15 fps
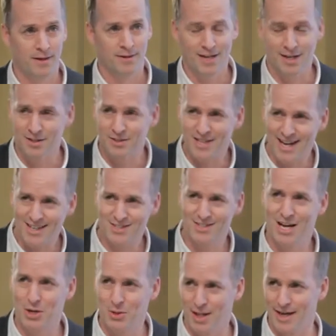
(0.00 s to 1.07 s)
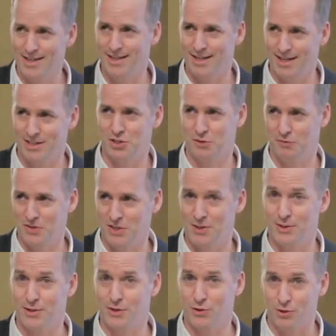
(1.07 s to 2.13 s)
Now, does that sound like the activity
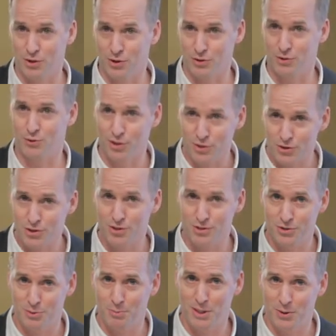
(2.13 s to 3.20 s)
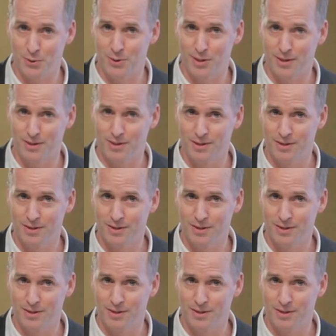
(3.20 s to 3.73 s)
that a good Christian should be doing?